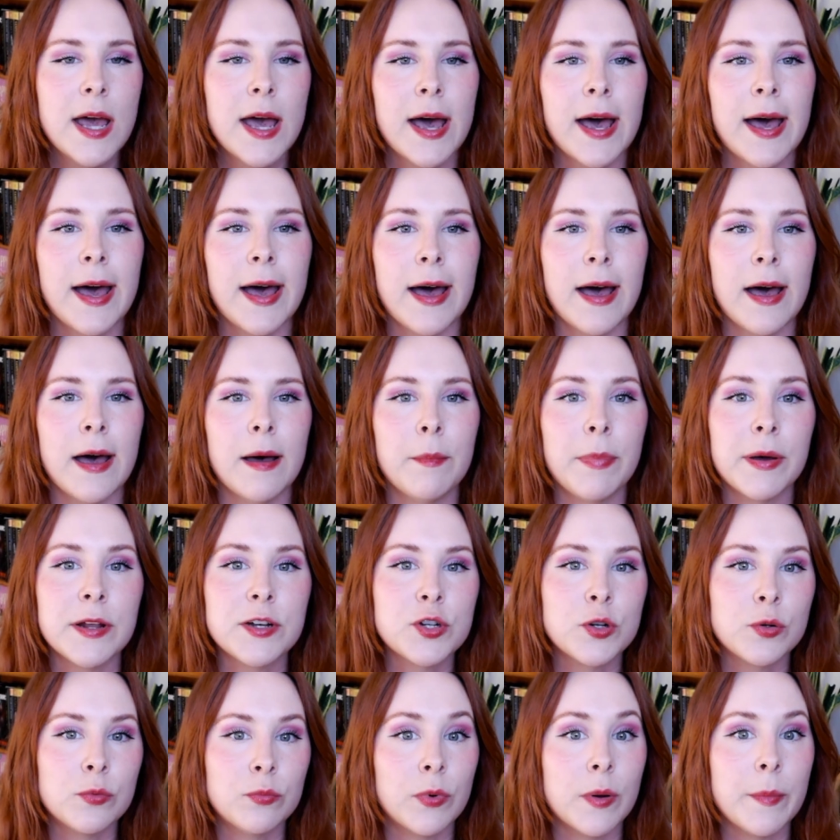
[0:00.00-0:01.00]
But
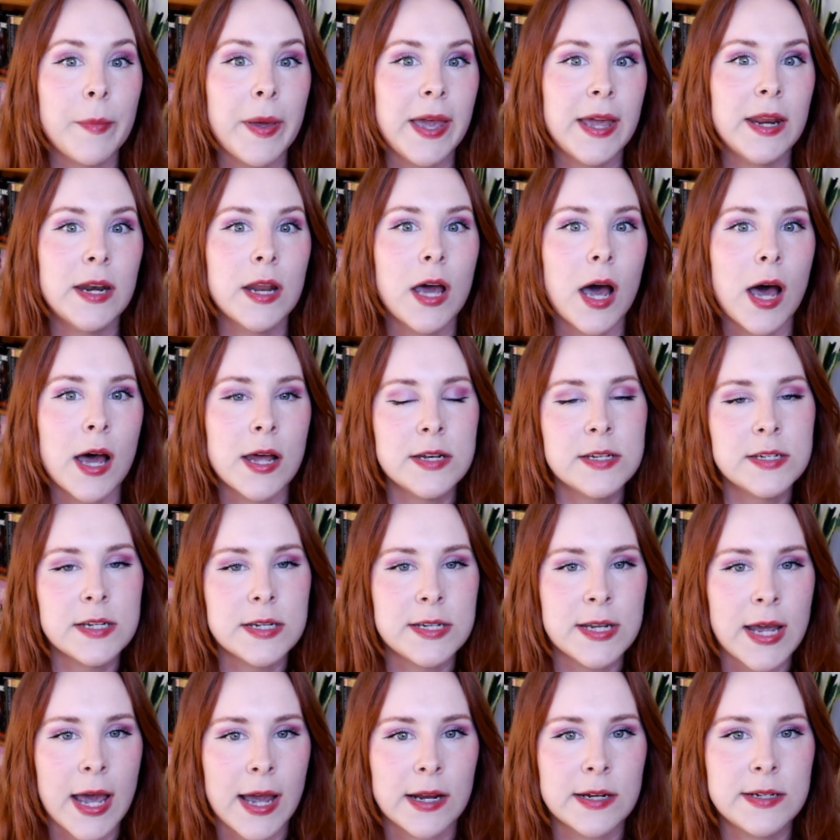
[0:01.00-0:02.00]
to remain
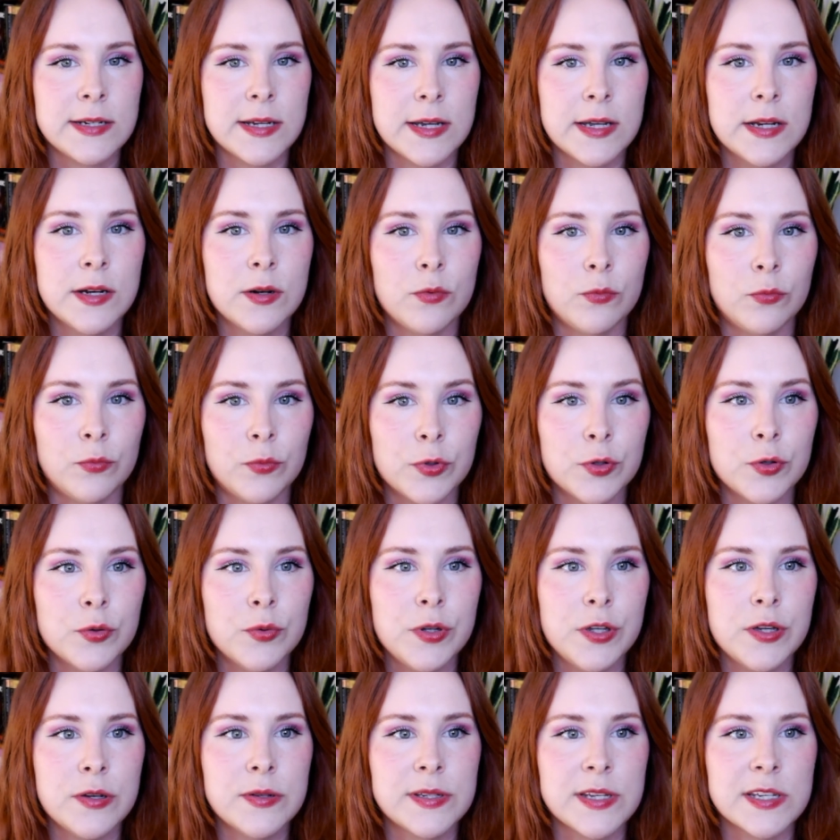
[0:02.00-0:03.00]
undetected,
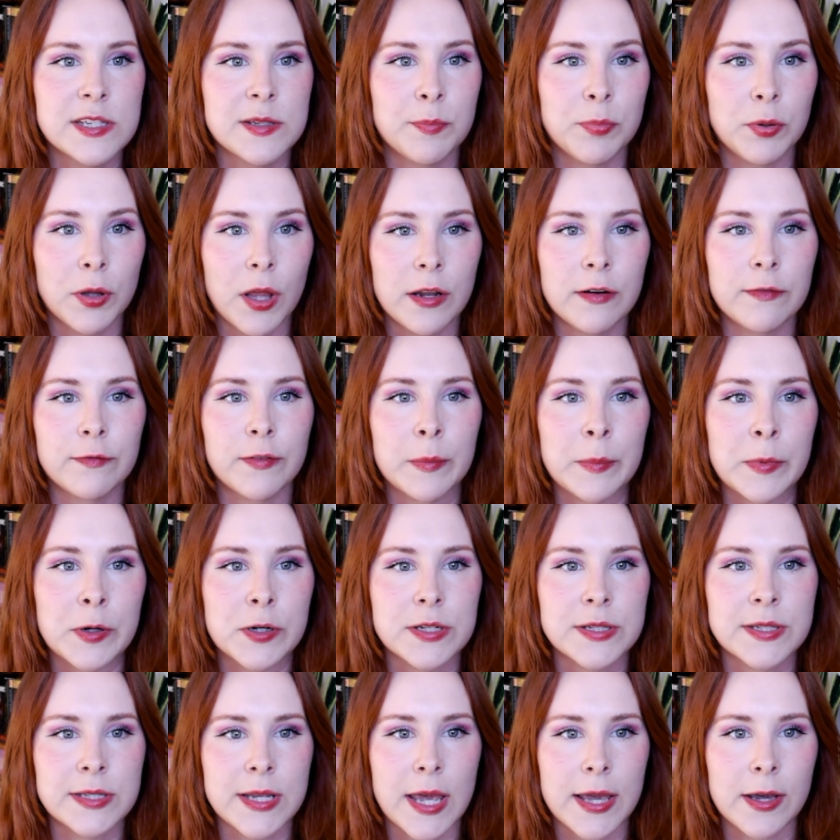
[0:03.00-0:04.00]
Rune uses blood from her
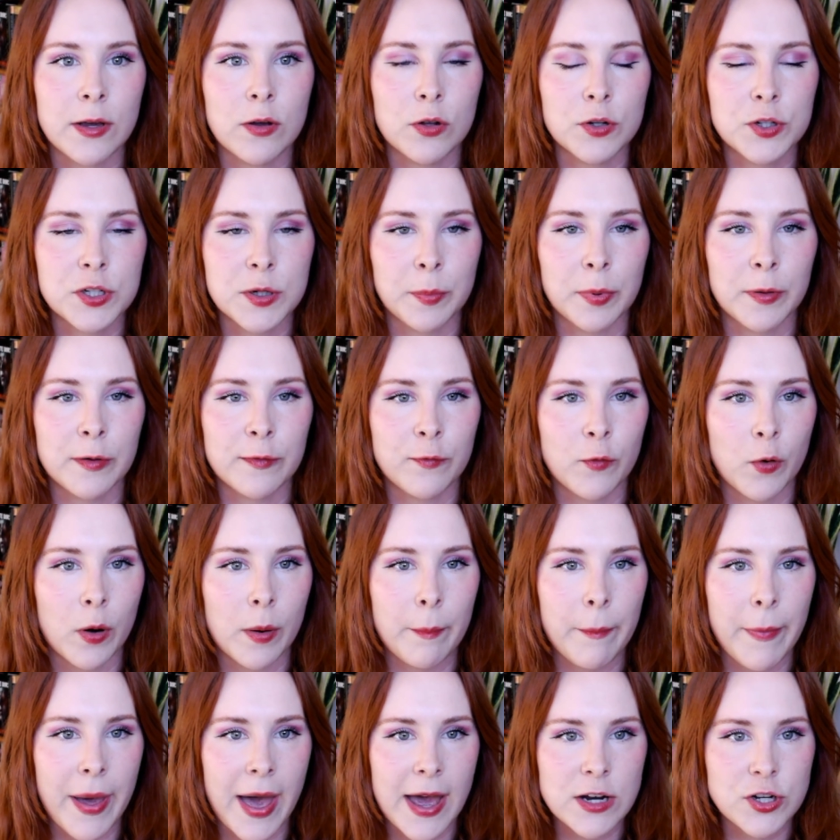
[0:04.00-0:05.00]
cycle to
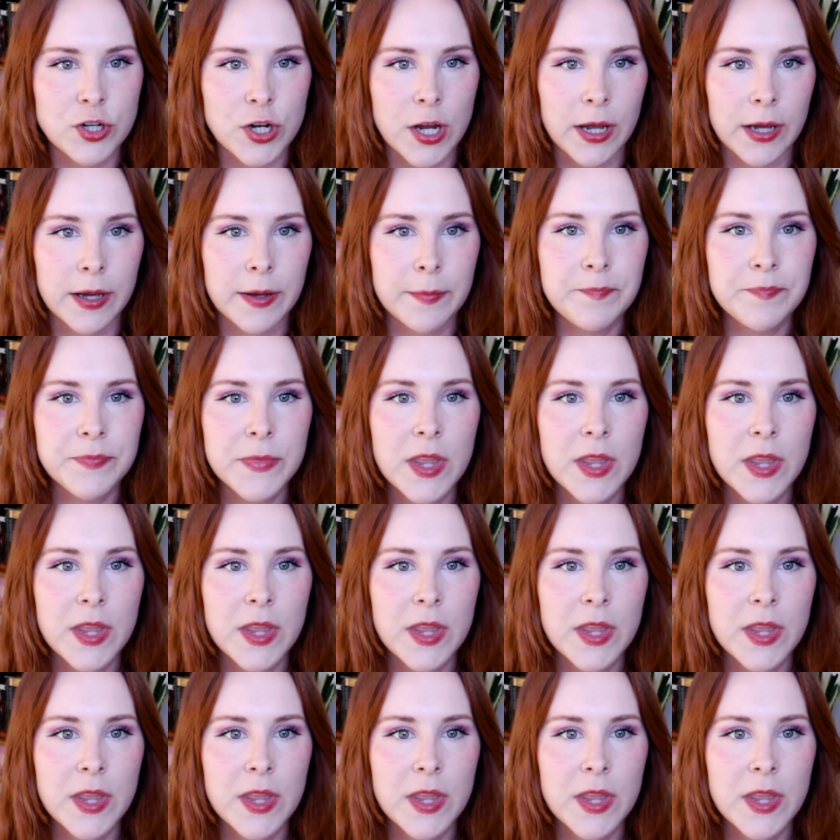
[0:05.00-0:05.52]
perform magic.